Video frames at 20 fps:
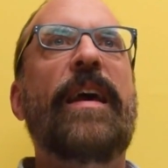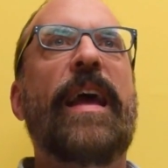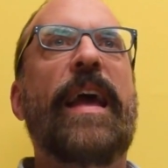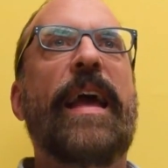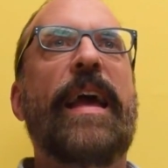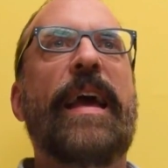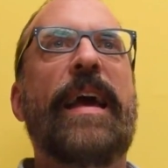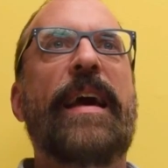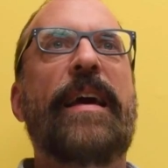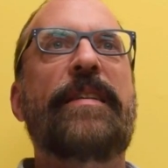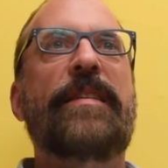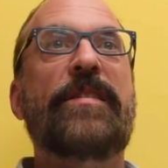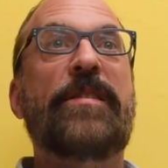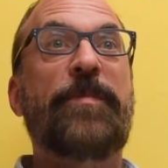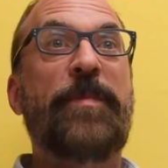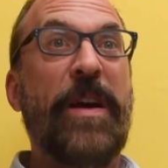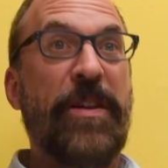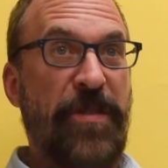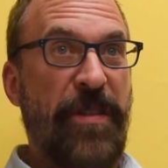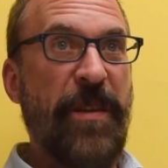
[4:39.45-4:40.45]
and
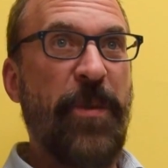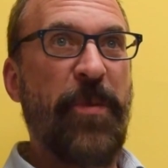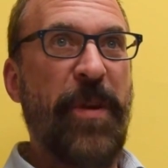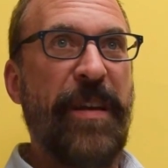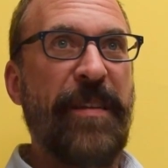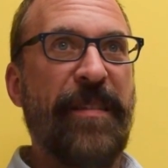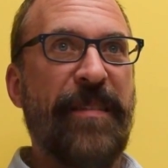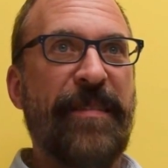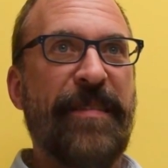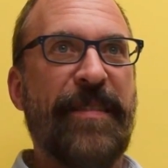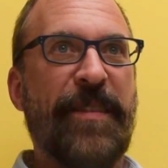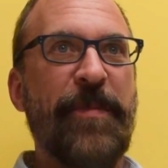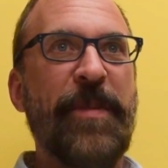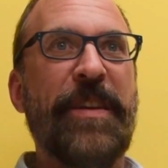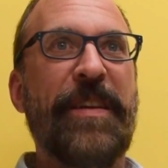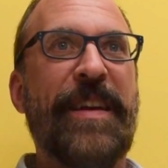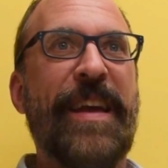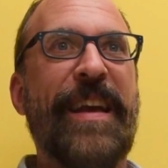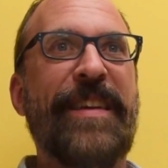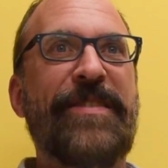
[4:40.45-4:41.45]
especially written
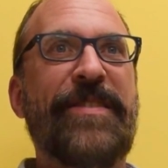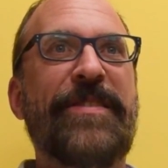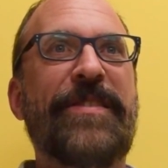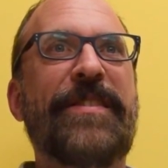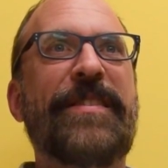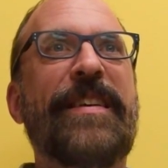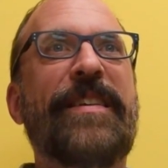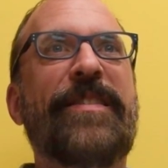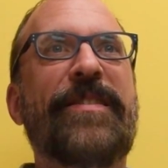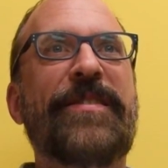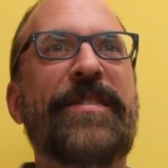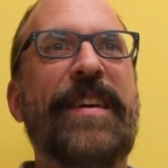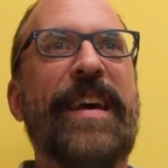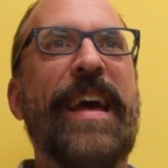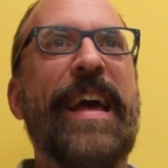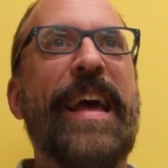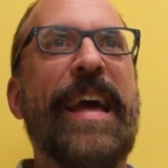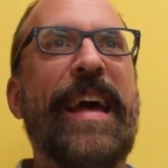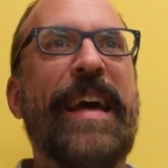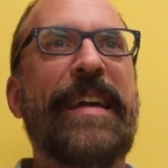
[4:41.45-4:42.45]
communication skills.
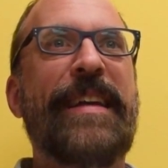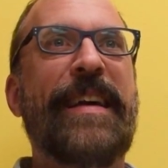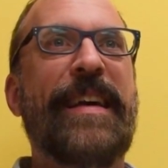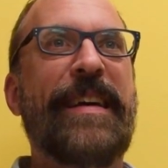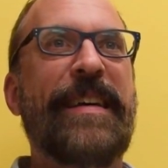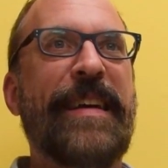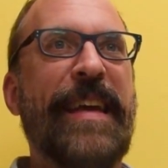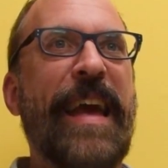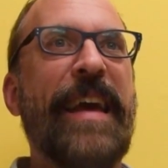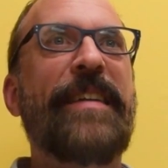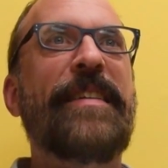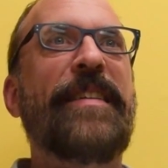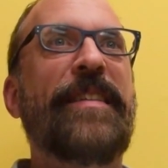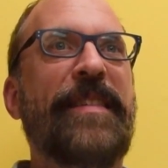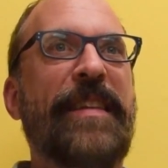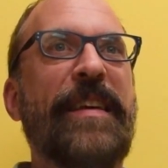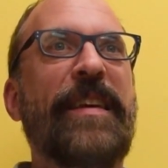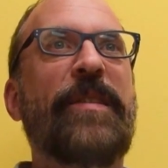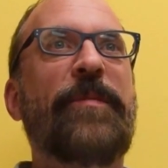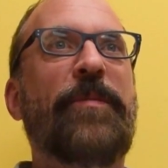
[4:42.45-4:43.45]
And again,
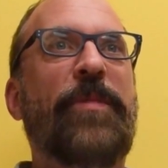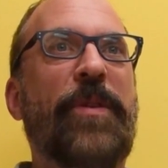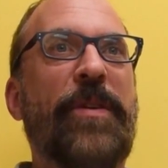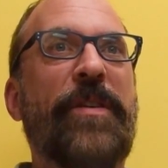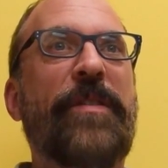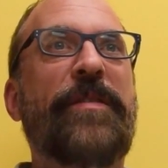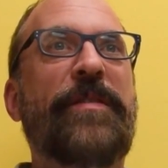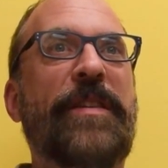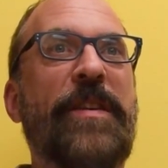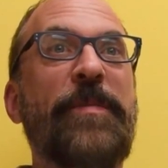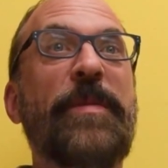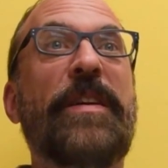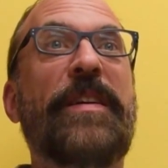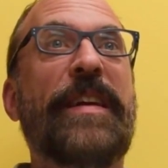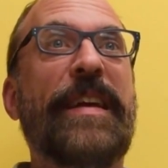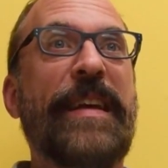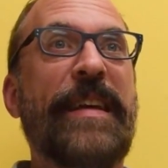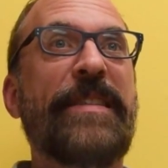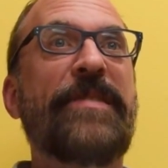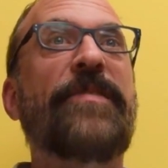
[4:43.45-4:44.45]
the employer
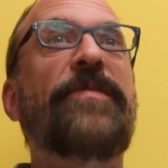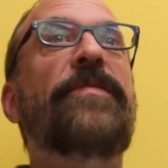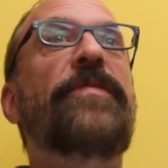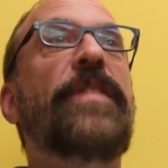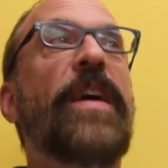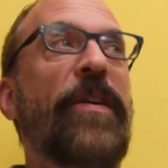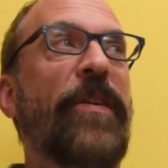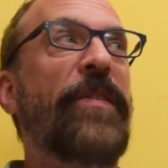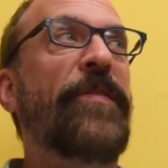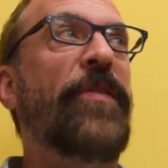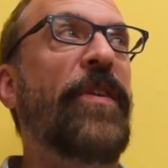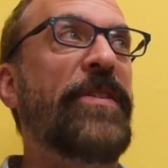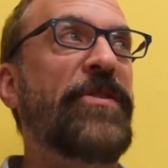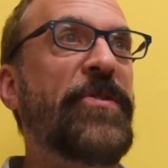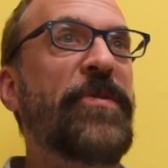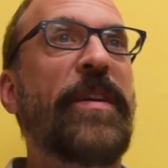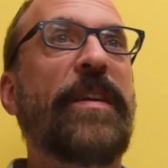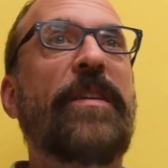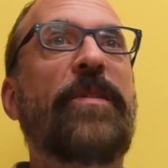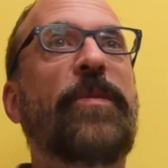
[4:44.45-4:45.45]
community is very
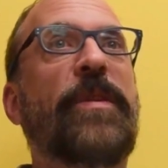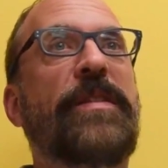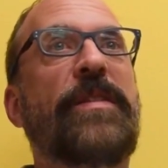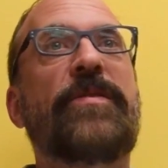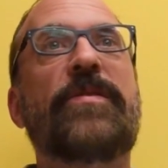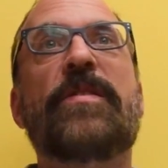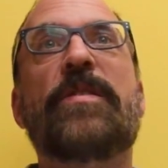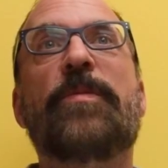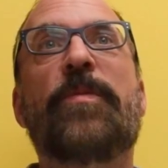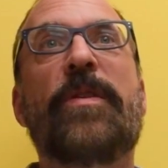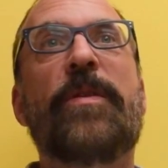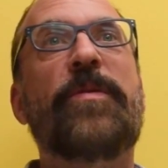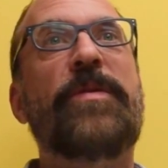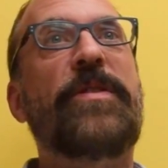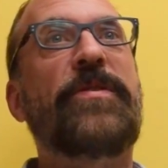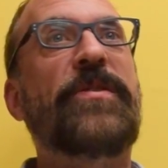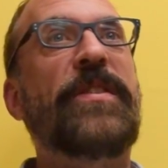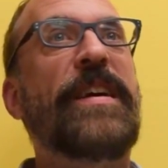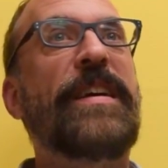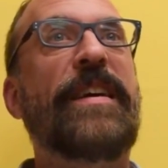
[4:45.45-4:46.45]
frustrated with this, to the point where
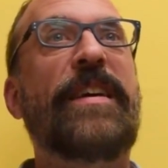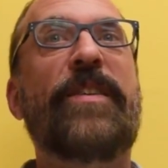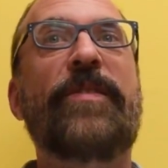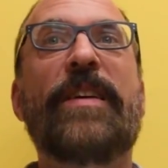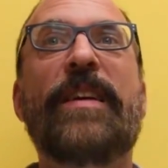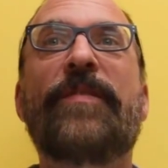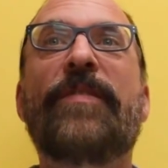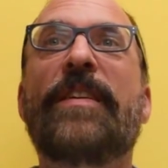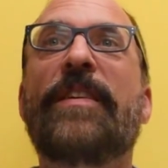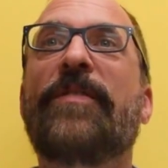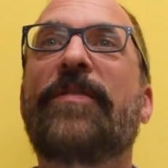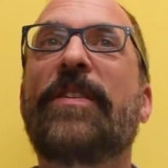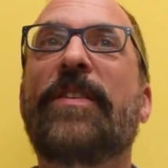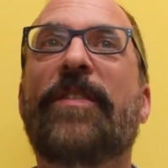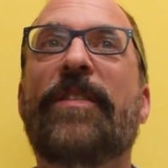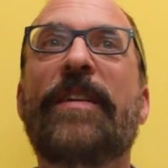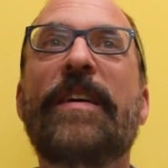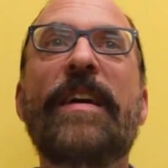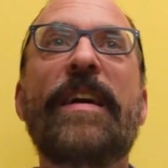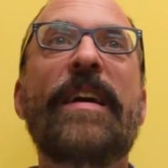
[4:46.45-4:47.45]
they're saying, even if
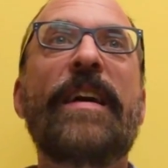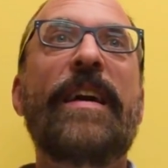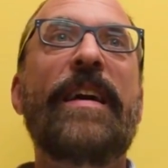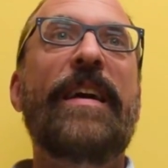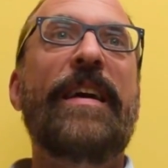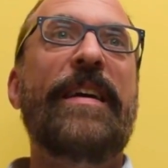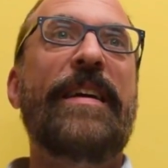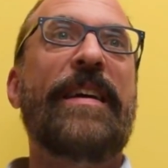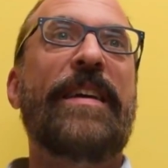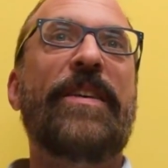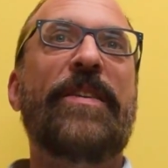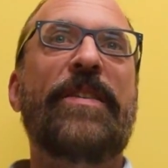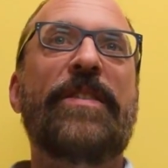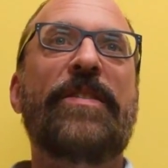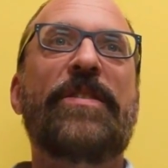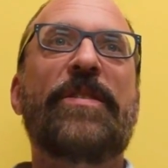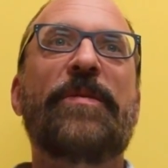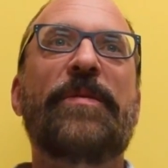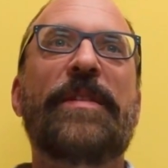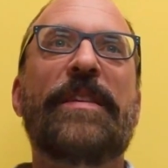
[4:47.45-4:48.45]
you're,
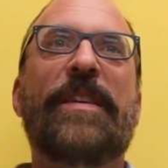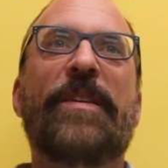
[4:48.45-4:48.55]
you should,